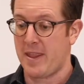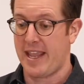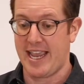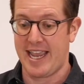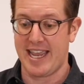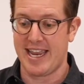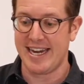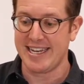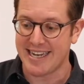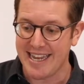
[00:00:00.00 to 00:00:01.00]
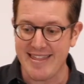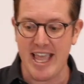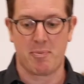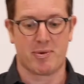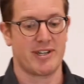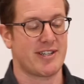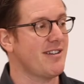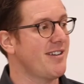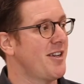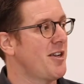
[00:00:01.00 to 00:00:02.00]
And he's in that
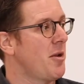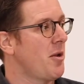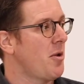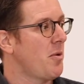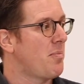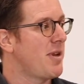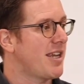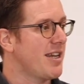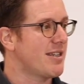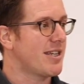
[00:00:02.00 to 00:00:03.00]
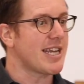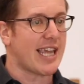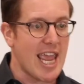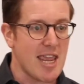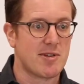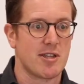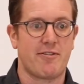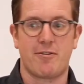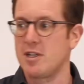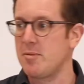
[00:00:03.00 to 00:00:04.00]
prison because he came to the
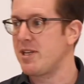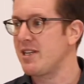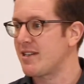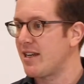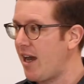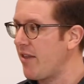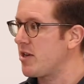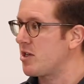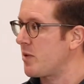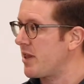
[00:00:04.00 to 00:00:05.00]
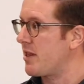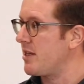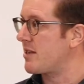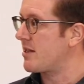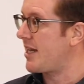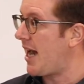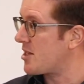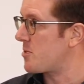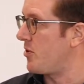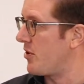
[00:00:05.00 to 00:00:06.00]
Philippians and others with this
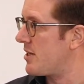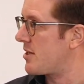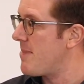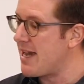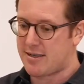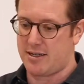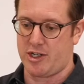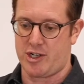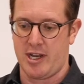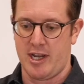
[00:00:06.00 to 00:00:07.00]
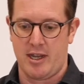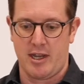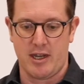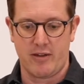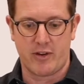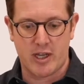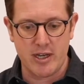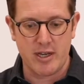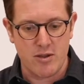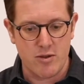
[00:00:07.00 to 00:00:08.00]
gospel, this message of
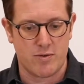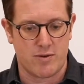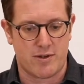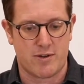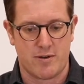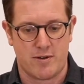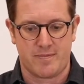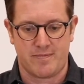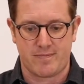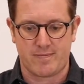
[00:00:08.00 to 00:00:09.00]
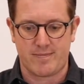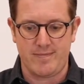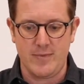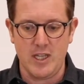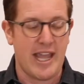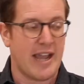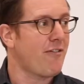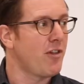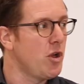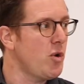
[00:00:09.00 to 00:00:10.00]
good news that
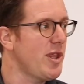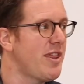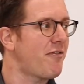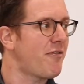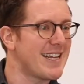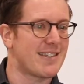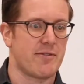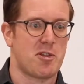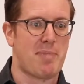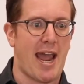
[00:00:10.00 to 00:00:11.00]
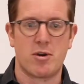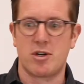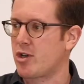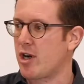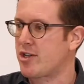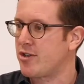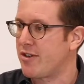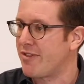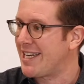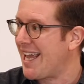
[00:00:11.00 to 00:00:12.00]
flew in the face of the power structures
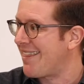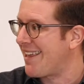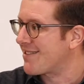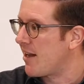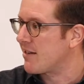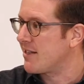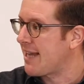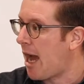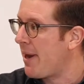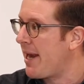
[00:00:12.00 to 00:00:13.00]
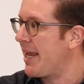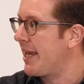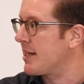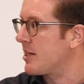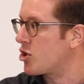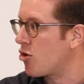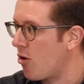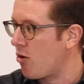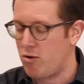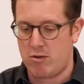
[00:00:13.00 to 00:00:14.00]
of the day that sought to dominate and control.